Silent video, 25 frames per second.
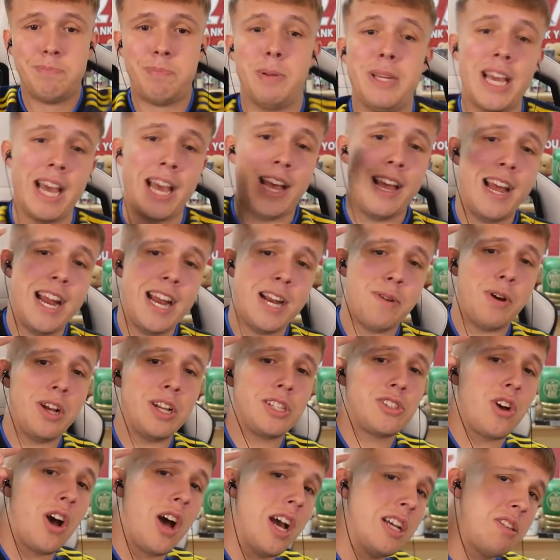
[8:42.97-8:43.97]
But yeah, anyways,
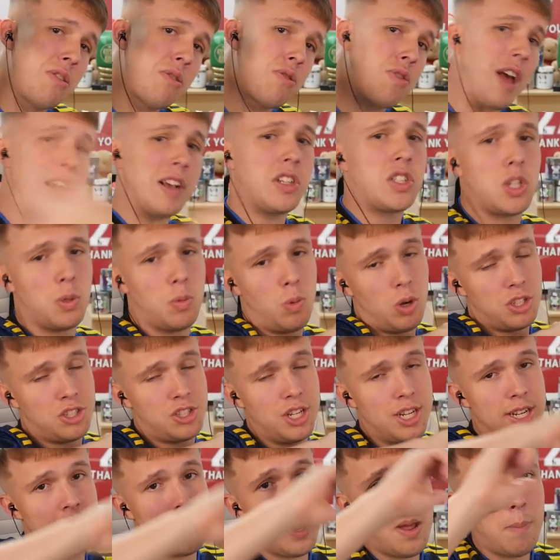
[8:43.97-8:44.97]
guys, thanks for
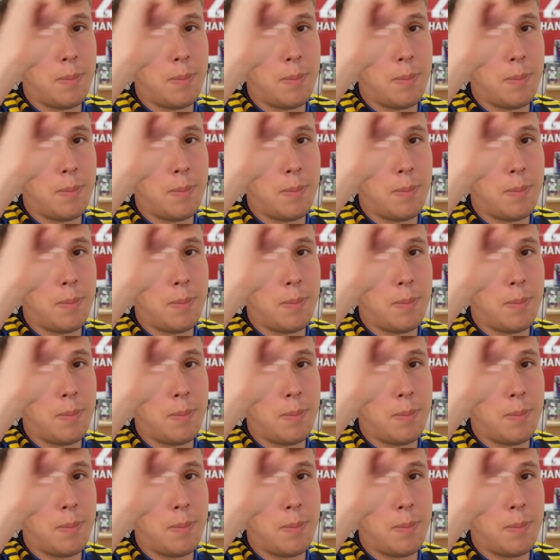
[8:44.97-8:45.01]
watching.